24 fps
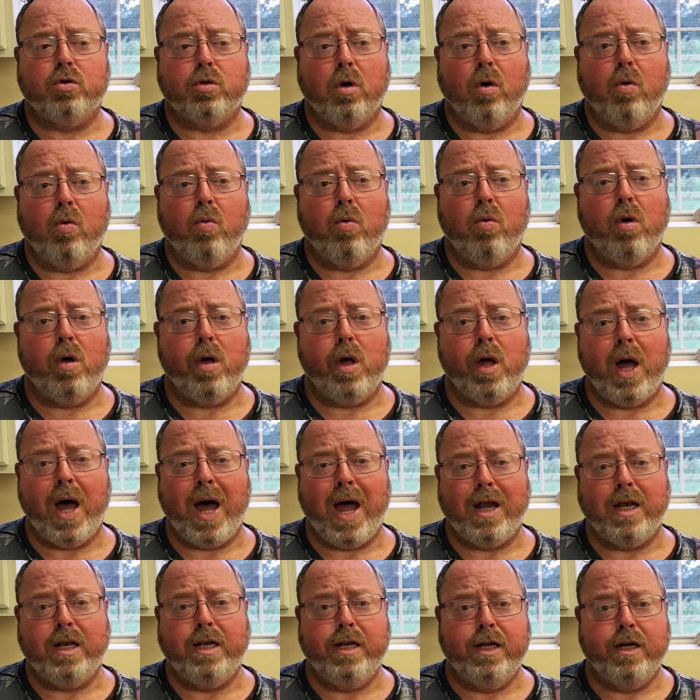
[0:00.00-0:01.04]
So
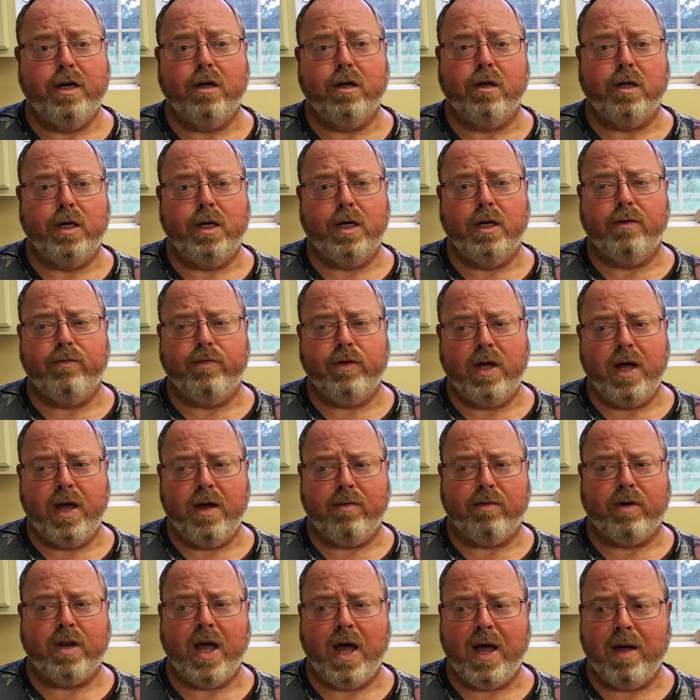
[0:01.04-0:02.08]
ideally, if you
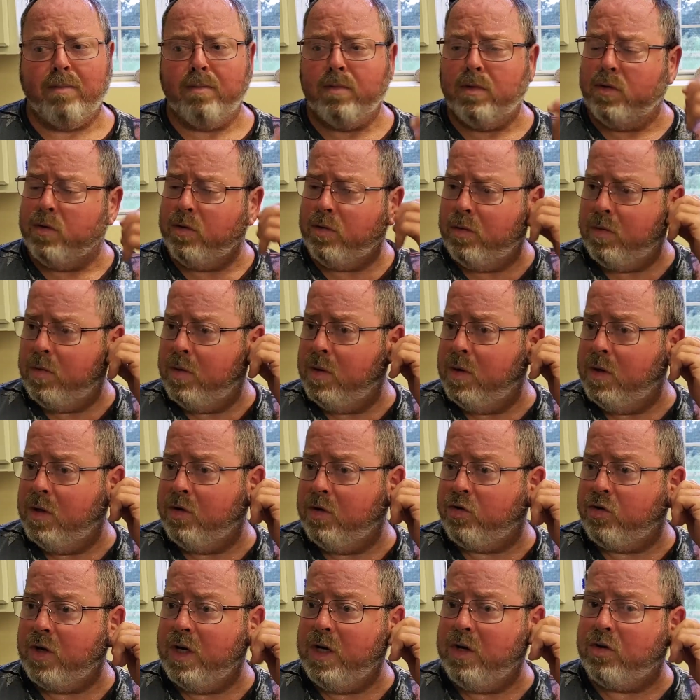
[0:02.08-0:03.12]
have time, the
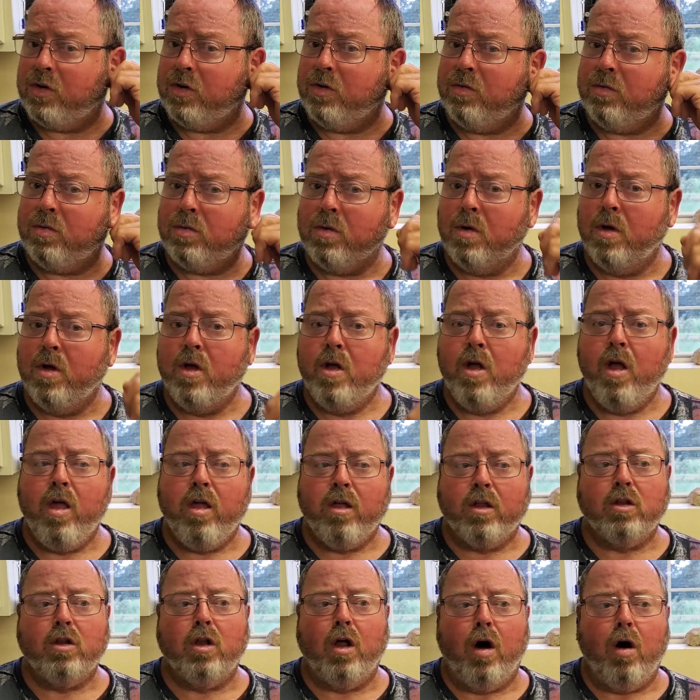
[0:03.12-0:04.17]
season's
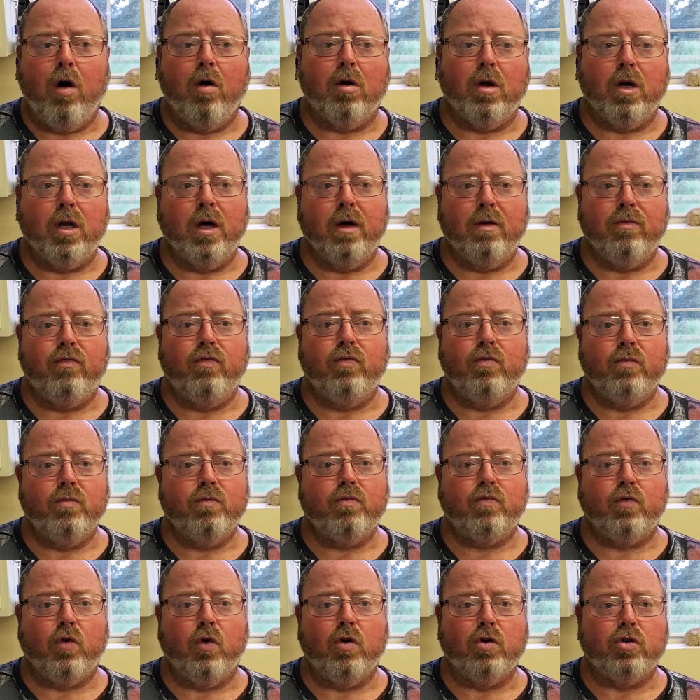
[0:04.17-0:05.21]
long enough
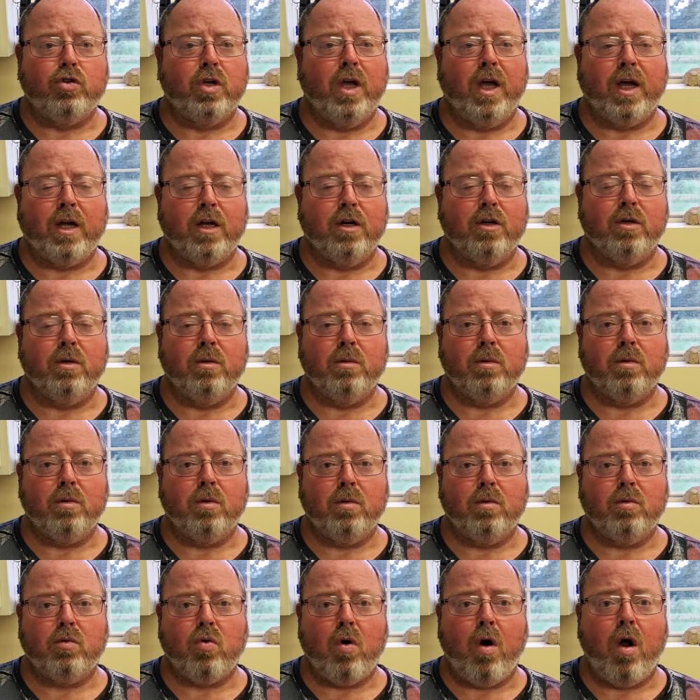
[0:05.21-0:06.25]
for a second
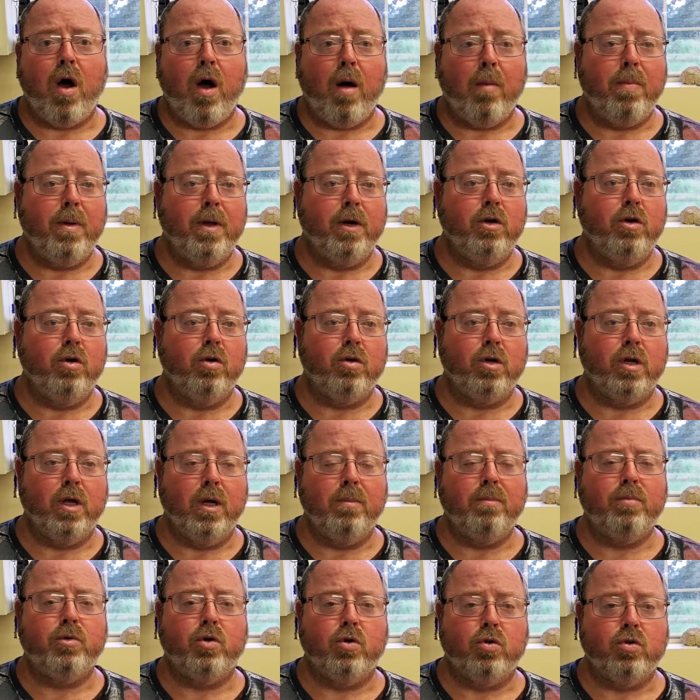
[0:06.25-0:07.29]
crop and your
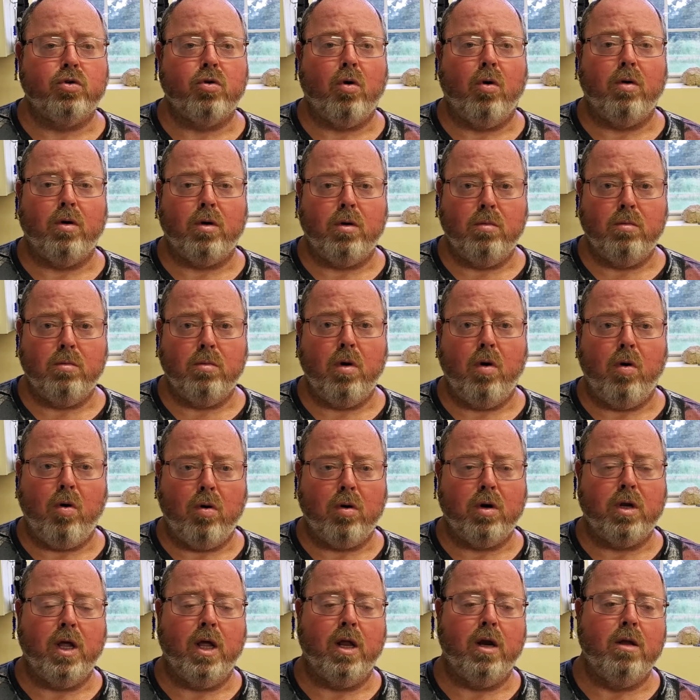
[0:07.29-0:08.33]
temperatures
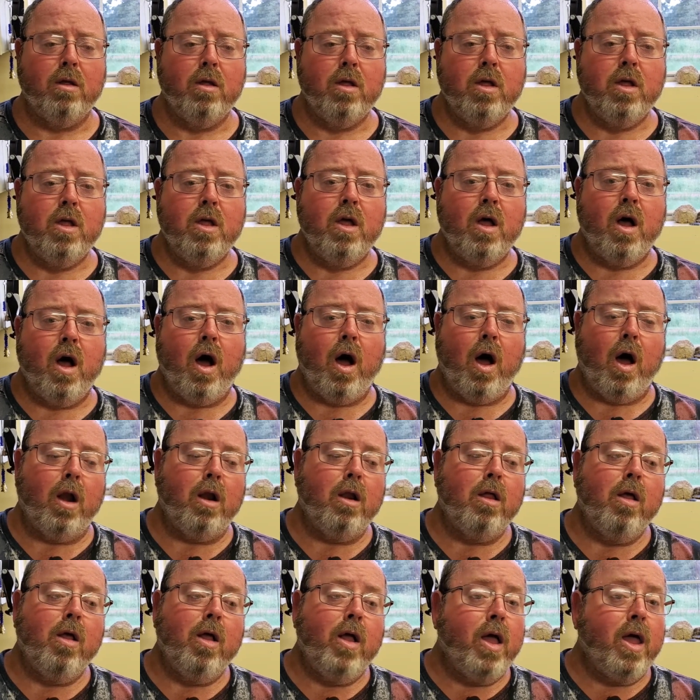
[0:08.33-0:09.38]
aren't that
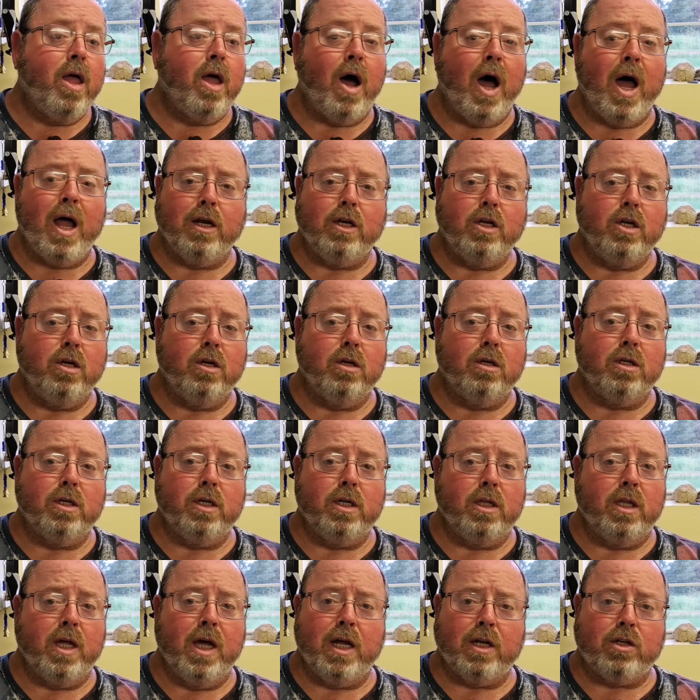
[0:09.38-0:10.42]
hot,
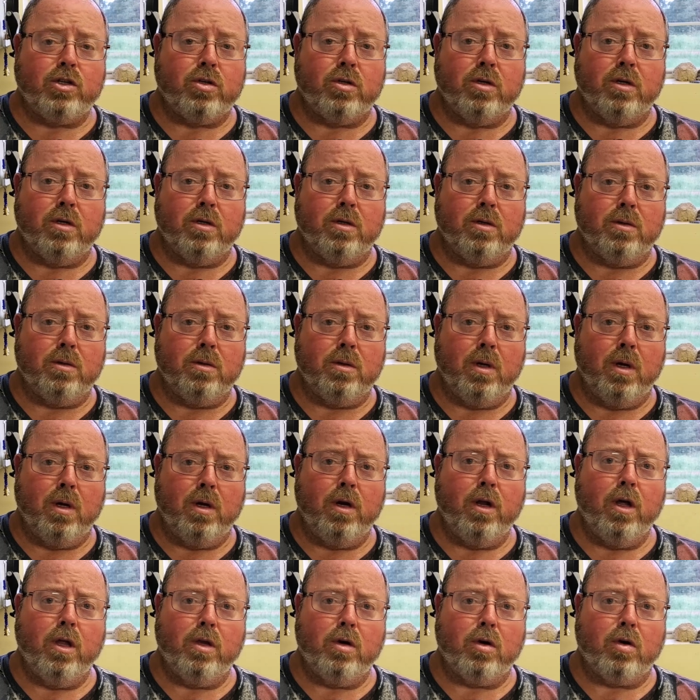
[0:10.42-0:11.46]
ideally that's
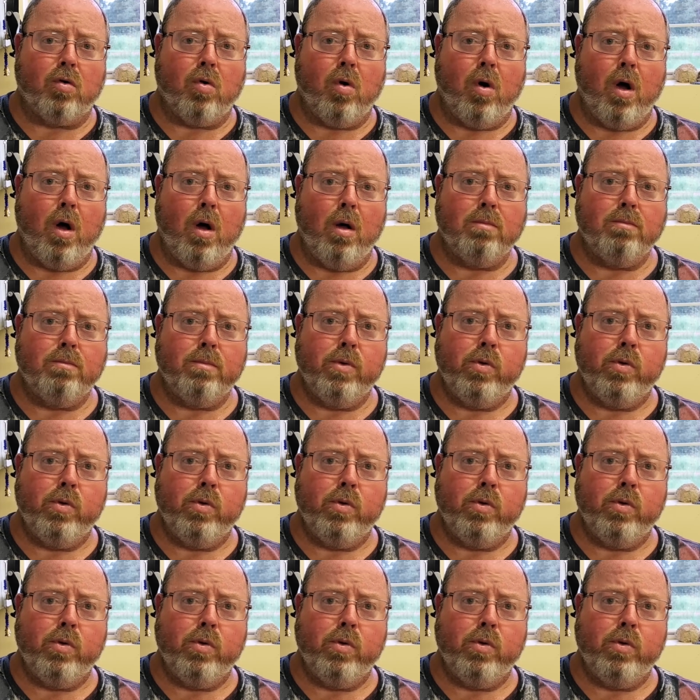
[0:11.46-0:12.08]
another crop.